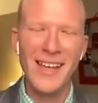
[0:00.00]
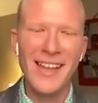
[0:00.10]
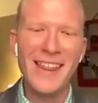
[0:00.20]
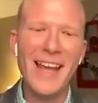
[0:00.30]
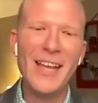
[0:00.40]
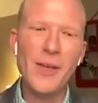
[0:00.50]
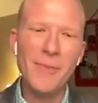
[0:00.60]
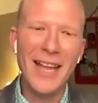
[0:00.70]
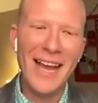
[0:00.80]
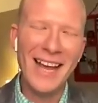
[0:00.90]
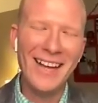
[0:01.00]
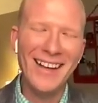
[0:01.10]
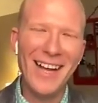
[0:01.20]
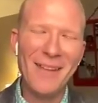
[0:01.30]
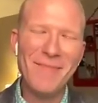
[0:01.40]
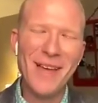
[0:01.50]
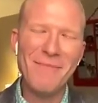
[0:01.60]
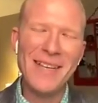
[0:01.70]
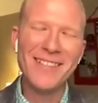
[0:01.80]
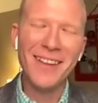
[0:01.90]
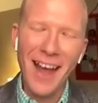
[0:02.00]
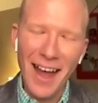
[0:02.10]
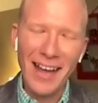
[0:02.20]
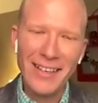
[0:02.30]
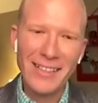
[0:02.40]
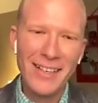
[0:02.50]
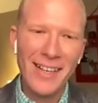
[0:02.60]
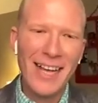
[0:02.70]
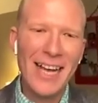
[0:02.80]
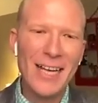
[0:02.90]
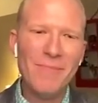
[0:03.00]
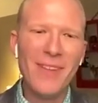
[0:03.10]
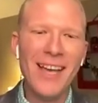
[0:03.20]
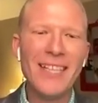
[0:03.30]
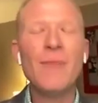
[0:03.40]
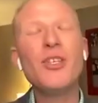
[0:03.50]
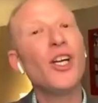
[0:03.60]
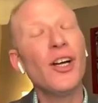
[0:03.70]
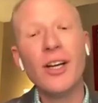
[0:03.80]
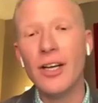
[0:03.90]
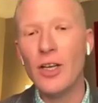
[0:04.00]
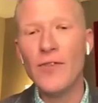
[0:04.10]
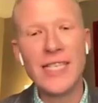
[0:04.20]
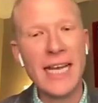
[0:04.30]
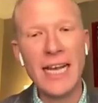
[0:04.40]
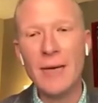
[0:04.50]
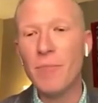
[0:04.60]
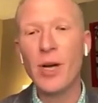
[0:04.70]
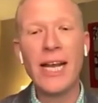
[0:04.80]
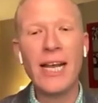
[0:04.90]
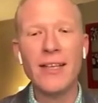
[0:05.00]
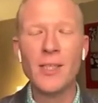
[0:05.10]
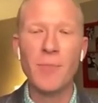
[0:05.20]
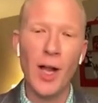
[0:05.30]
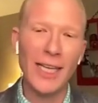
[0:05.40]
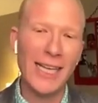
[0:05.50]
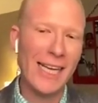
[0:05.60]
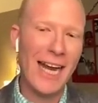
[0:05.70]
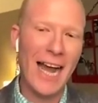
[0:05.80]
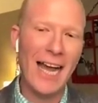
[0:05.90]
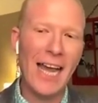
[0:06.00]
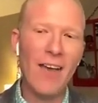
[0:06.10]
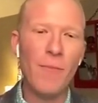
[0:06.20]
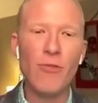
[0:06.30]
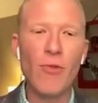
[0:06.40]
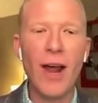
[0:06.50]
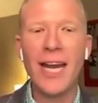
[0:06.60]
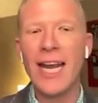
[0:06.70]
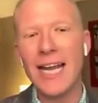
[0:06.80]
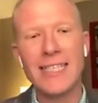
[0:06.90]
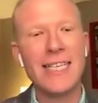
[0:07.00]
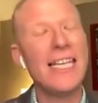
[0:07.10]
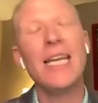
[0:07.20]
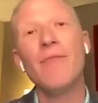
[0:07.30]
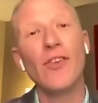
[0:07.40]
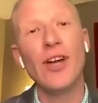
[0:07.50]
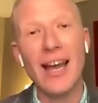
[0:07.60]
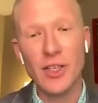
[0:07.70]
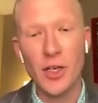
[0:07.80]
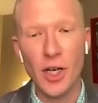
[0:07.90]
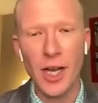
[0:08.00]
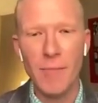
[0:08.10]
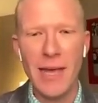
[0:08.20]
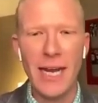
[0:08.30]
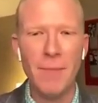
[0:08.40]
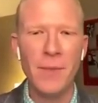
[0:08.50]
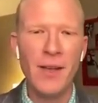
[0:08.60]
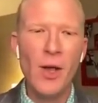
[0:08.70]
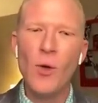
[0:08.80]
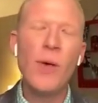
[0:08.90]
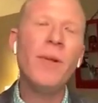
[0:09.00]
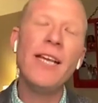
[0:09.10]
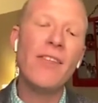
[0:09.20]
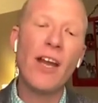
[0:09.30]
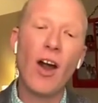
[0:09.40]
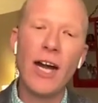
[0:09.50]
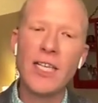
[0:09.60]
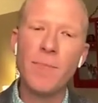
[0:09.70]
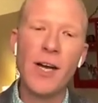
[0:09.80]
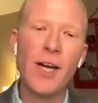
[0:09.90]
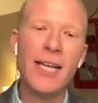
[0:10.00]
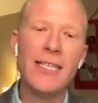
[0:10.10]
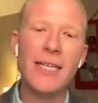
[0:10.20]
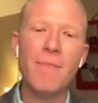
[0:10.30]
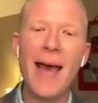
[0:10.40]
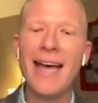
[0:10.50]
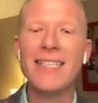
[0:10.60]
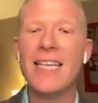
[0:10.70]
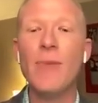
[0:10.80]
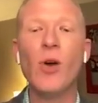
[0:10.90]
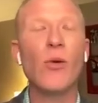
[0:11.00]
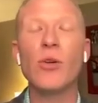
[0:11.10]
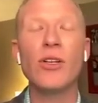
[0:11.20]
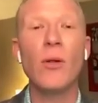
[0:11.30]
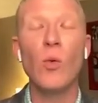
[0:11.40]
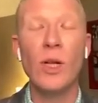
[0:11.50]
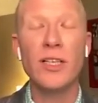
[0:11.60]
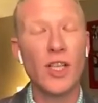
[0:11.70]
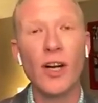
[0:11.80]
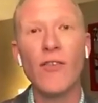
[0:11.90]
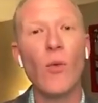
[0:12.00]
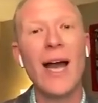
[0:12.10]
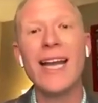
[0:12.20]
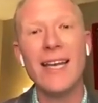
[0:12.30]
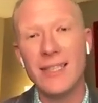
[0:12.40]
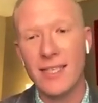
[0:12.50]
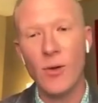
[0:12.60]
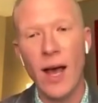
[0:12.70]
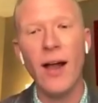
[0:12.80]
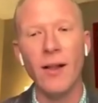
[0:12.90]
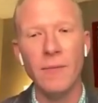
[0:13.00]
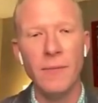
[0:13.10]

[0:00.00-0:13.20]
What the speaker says: Thank you, Malaya. That means a lot. As I'm sure you've seen, Bre, Spalding, and I have been running as a team for National Committee. We believe that our experience and past teamwork will serve YDSC well.